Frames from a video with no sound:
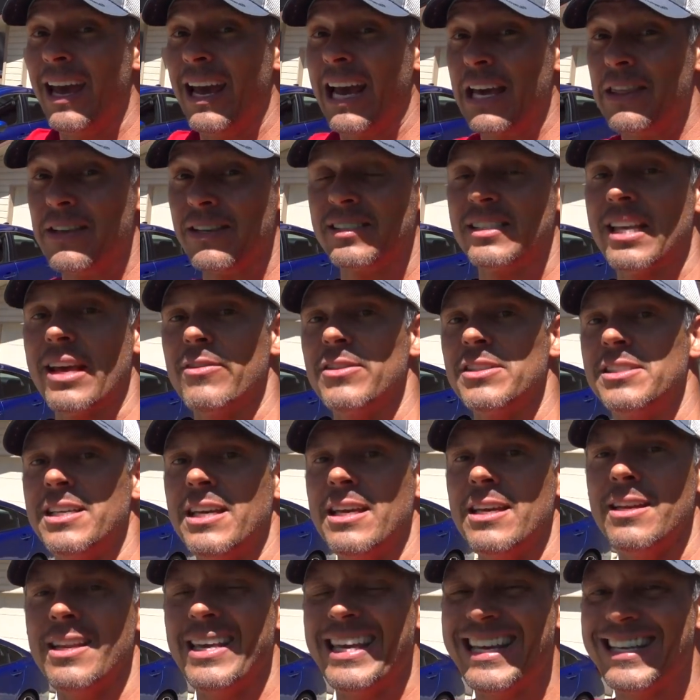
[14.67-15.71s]
And this
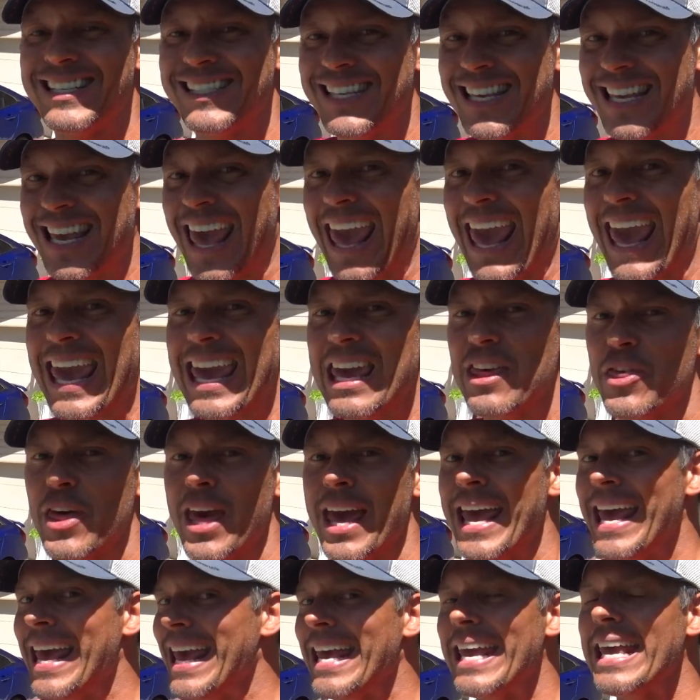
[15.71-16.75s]
17 is the 8th
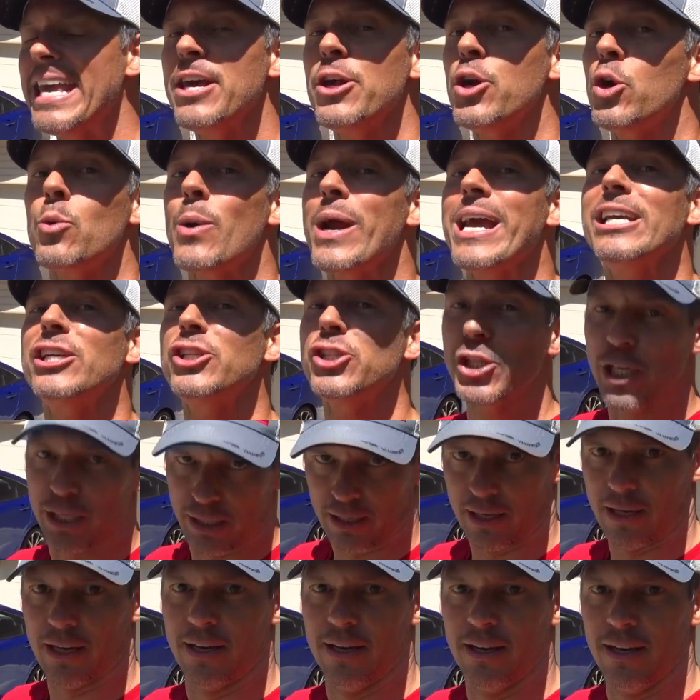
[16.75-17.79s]

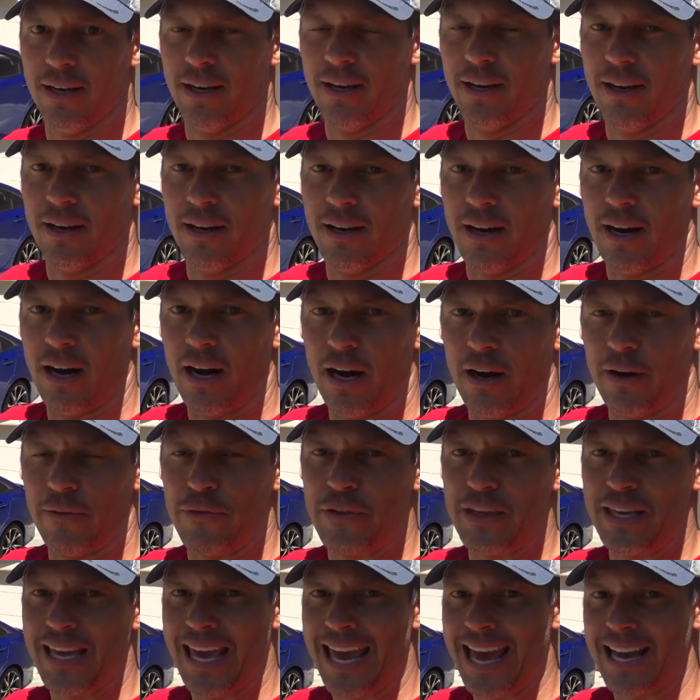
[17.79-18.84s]
iteration
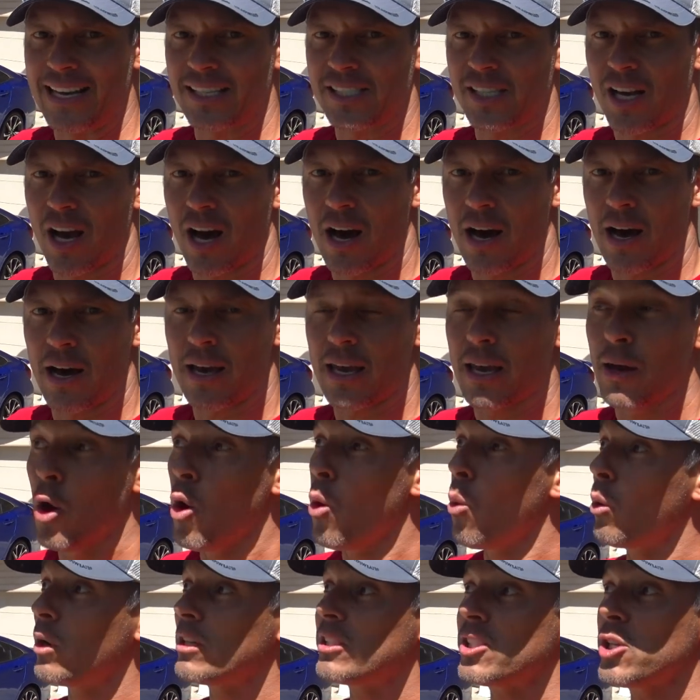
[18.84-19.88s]
of the Si,
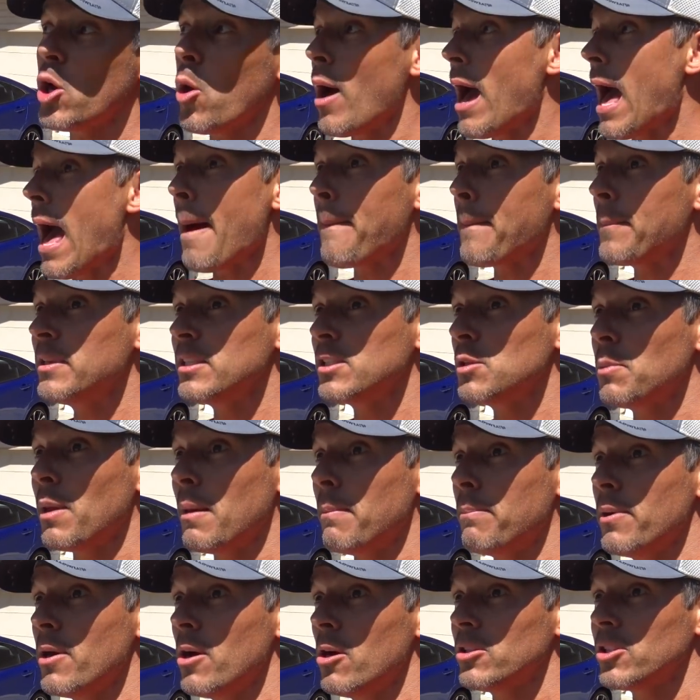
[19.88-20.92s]
which so happens to be
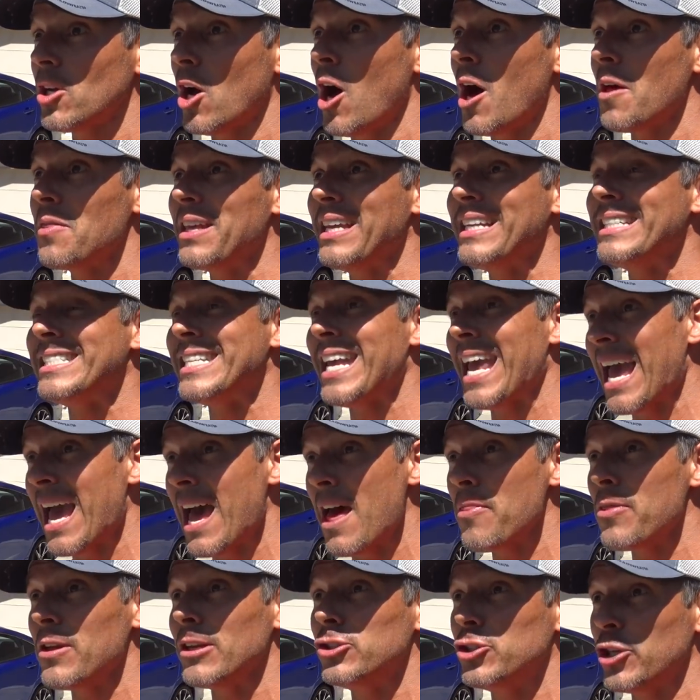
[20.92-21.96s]
built on the
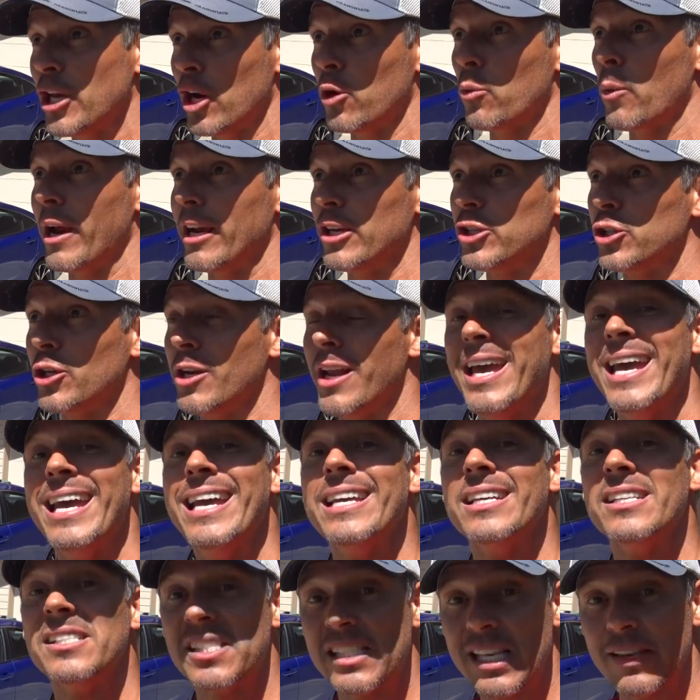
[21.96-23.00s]
10th generation
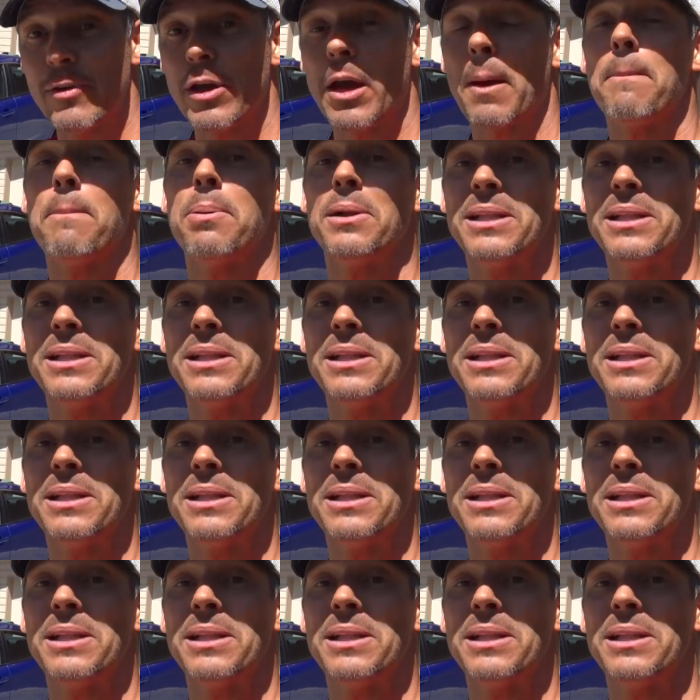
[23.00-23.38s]
Civic